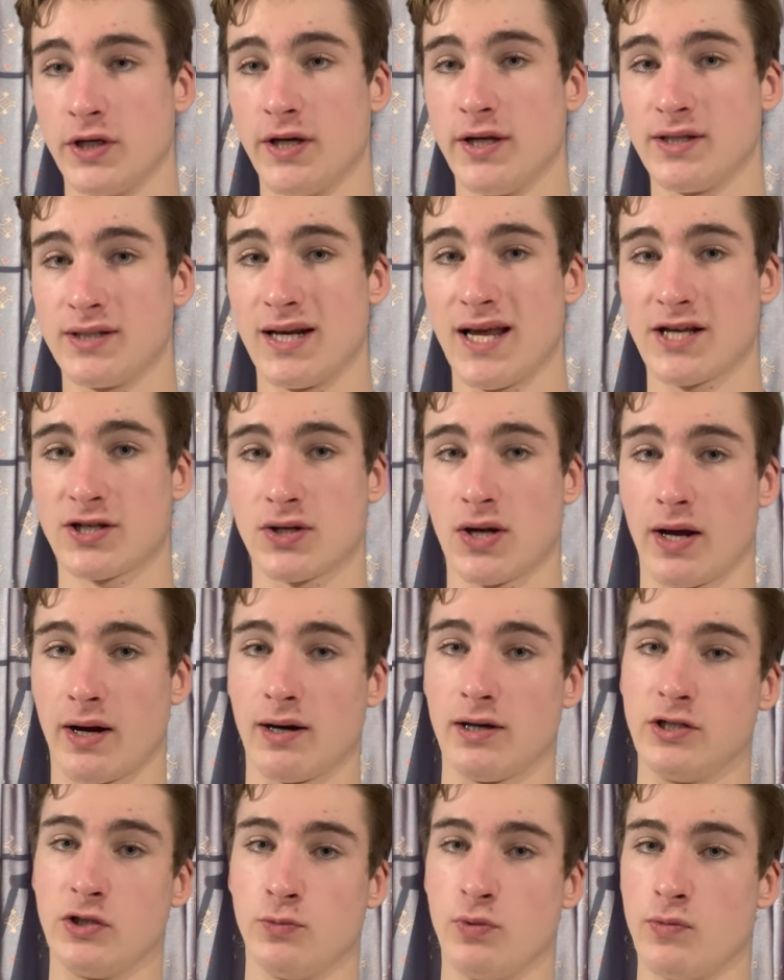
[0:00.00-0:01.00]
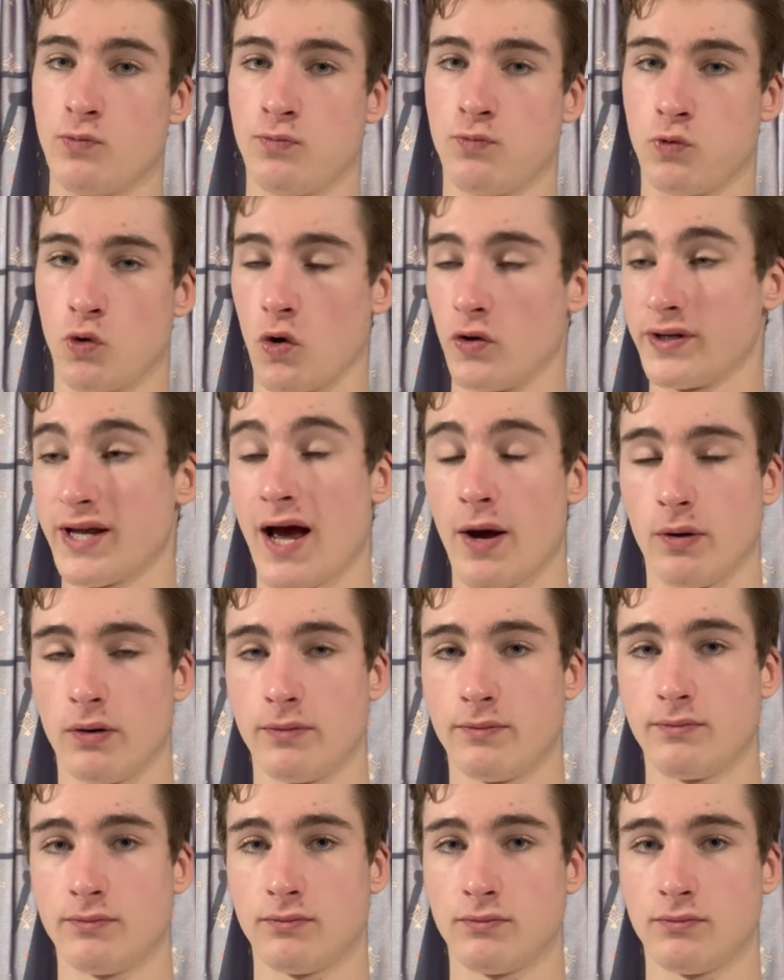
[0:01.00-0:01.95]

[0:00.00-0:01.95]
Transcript: is less likely to be brought down.